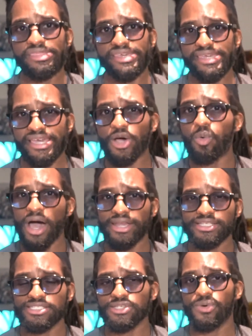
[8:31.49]
the
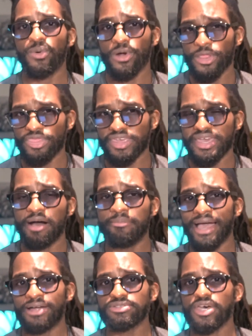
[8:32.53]
quantity or the
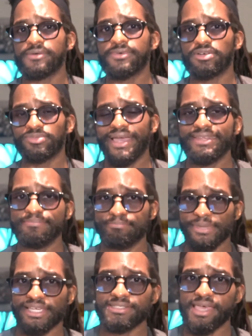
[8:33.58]
amount of red
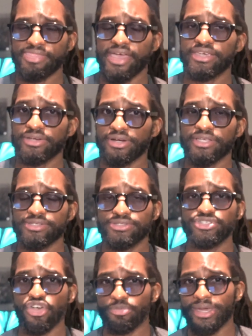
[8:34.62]
meat that you're
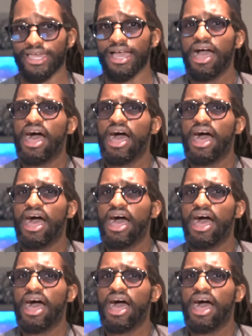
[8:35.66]
consuming,